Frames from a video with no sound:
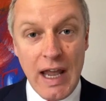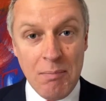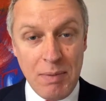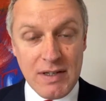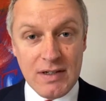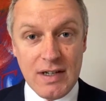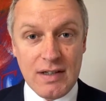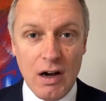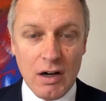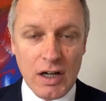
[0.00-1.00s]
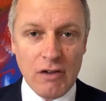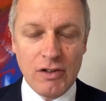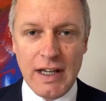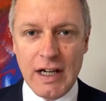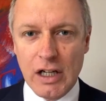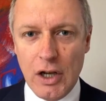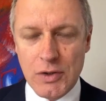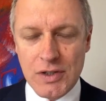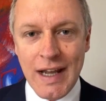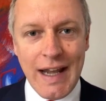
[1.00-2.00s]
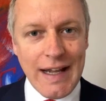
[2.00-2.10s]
in businesses that are currently closed.